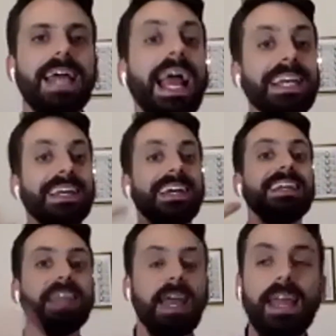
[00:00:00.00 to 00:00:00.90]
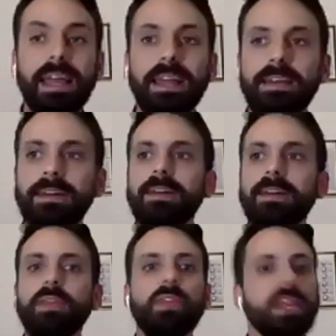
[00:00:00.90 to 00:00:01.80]
And again,
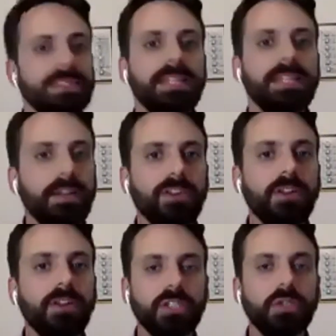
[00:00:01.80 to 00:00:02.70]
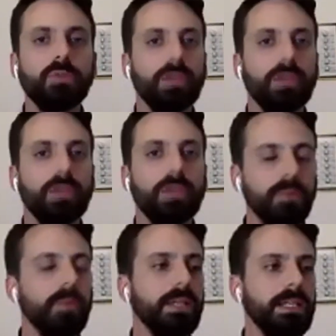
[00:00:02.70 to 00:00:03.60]
this technological reality
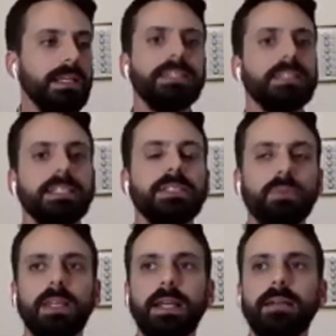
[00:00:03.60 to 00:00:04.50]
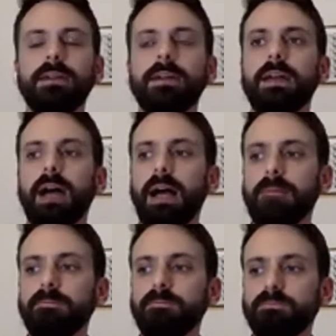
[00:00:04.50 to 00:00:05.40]
that we exist within, um,